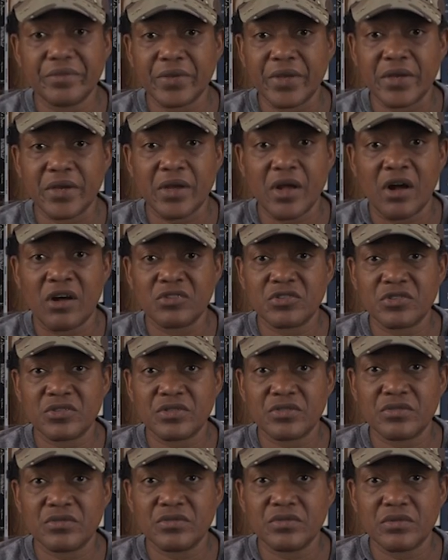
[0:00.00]
and cost
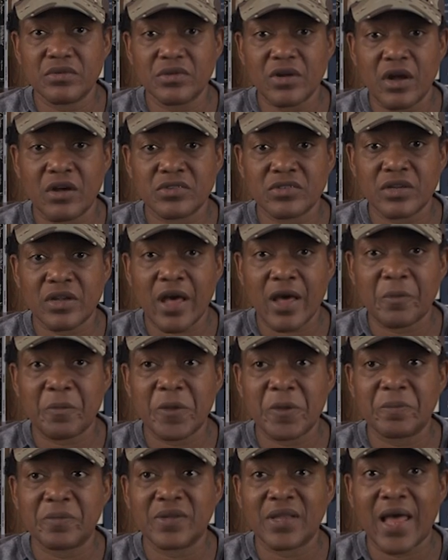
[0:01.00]
a lot of
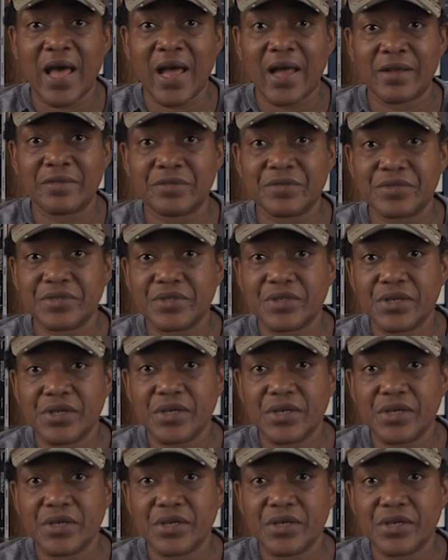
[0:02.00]
people lives.